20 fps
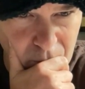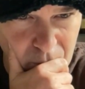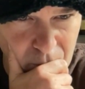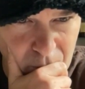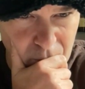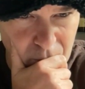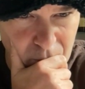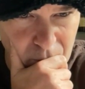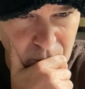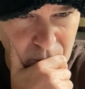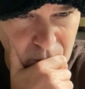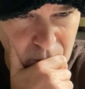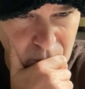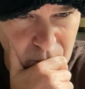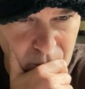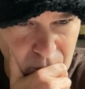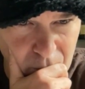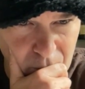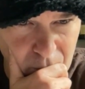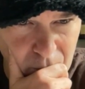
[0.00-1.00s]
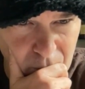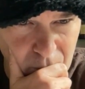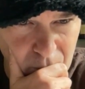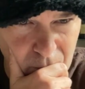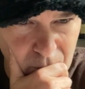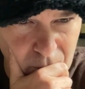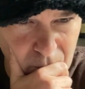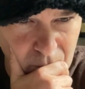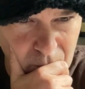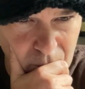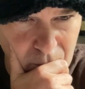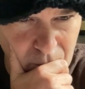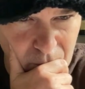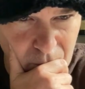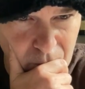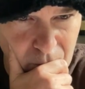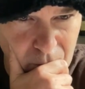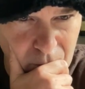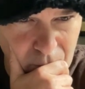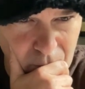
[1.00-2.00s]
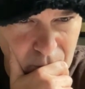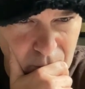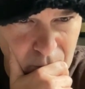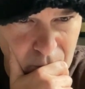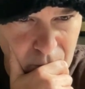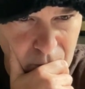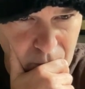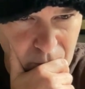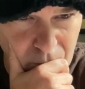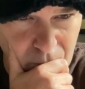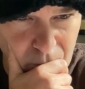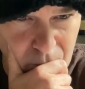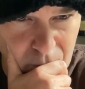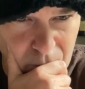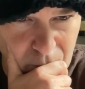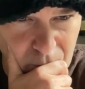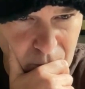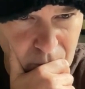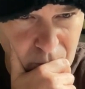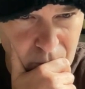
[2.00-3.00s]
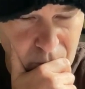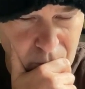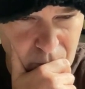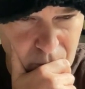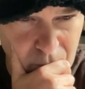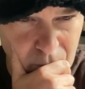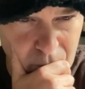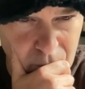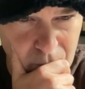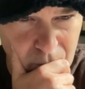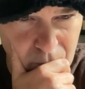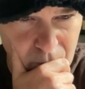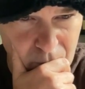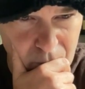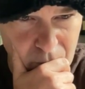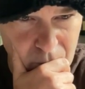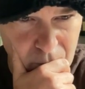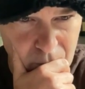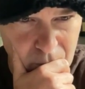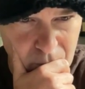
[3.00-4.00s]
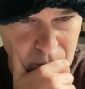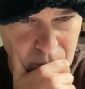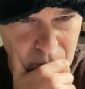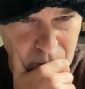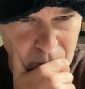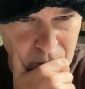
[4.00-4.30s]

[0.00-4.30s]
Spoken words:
[no speech]